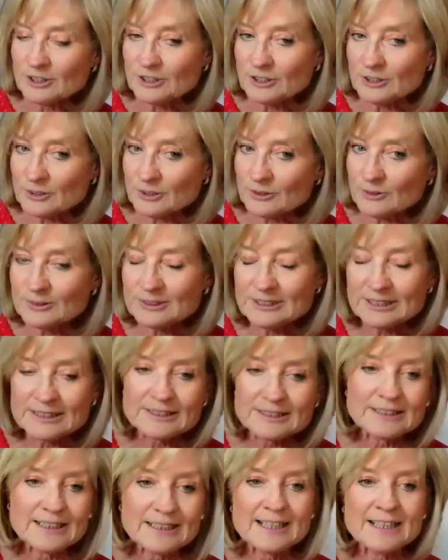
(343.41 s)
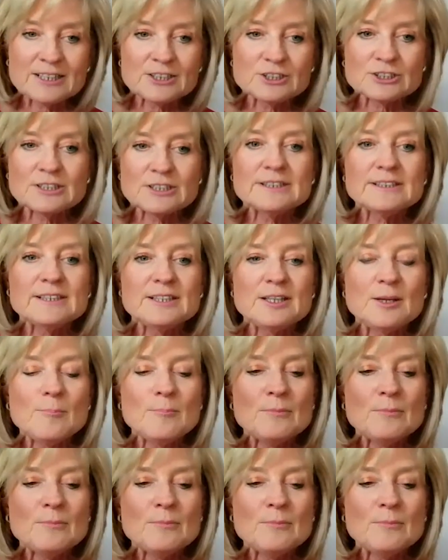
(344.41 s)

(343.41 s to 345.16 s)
you didn't actually